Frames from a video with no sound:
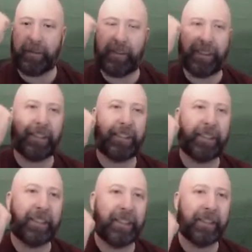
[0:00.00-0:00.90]

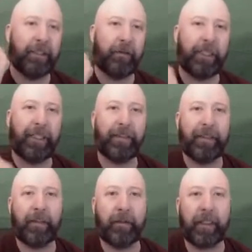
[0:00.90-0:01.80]
Denson. Luke
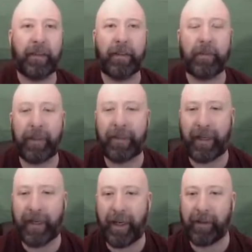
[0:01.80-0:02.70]
Denson with the assist by
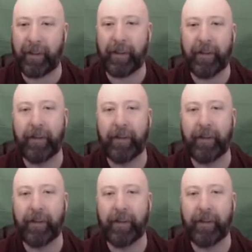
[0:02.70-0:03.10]
Zach Alley.